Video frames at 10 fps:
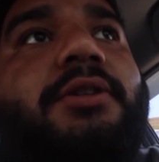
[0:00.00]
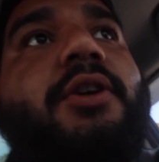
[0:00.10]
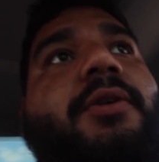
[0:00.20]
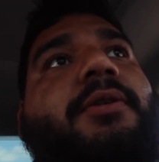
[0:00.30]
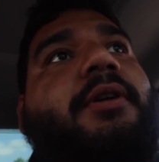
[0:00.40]

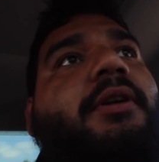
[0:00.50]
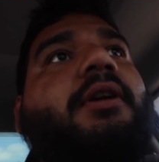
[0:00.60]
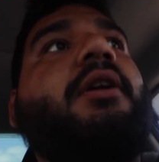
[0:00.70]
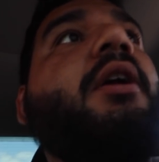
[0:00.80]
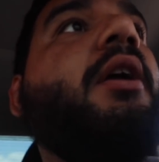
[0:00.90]
Dude,
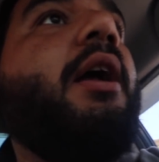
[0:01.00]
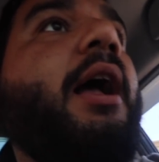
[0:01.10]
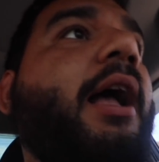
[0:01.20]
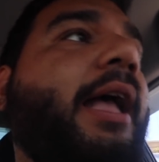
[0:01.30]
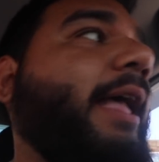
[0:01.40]

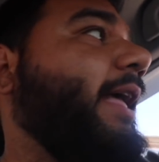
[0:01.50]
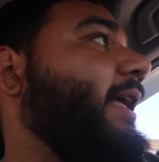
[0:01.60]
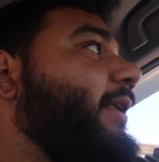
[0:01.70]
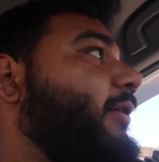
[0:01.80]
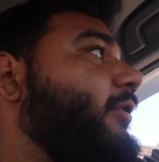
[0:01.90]

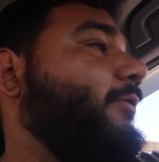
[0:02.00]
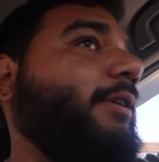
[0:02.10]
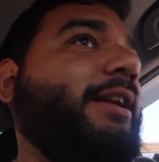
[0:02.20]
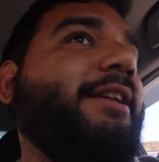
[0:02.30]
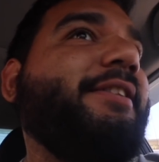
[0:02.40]
it
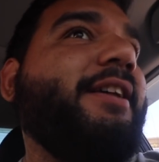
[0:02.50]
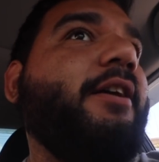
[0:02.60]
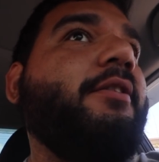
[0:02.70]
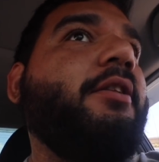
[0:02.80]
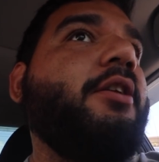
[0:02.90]
already
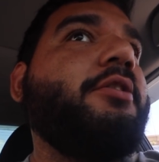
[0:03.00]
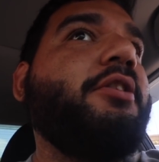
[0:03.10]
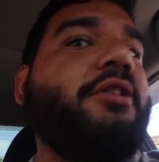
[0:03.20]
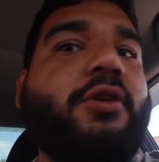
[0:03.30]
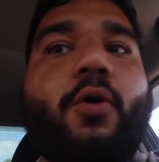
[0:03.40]
sounds
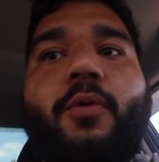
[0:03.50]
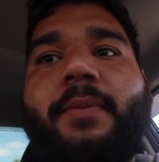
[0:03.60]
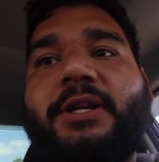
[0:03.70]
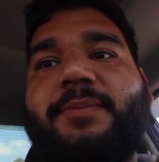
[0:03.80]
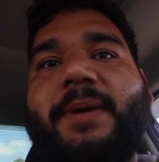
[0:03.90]
so much